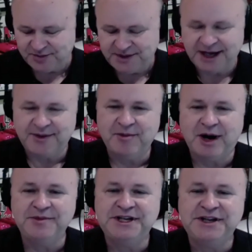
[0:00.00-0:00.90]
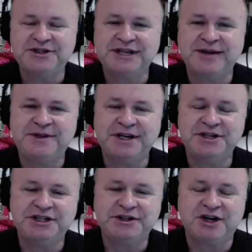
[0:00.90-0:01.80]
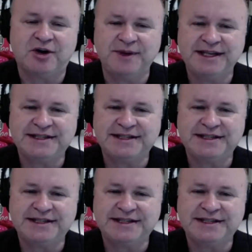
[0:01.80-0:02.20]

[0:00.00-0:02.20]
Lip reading: Yeah, my mom did the same thing. She called me at